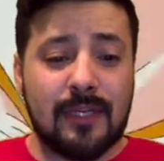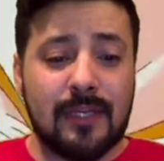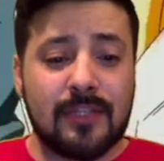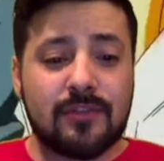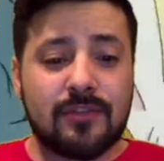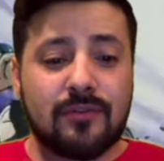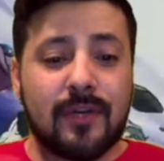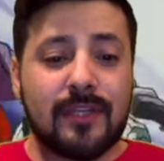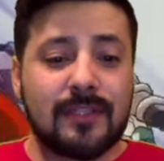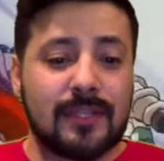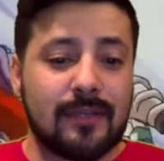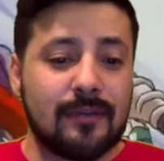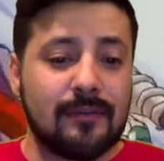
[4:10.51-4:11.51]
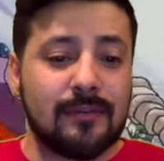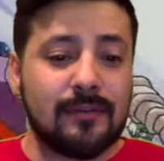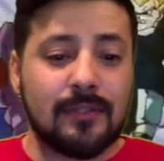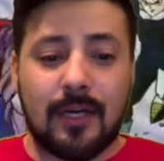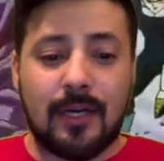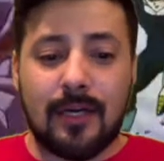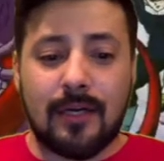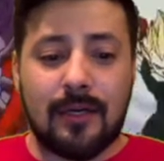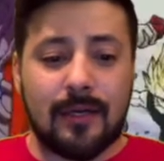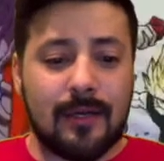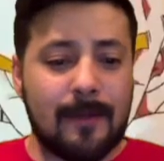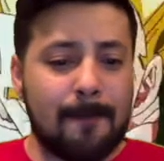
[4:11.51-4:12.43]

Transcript: Strike skill. I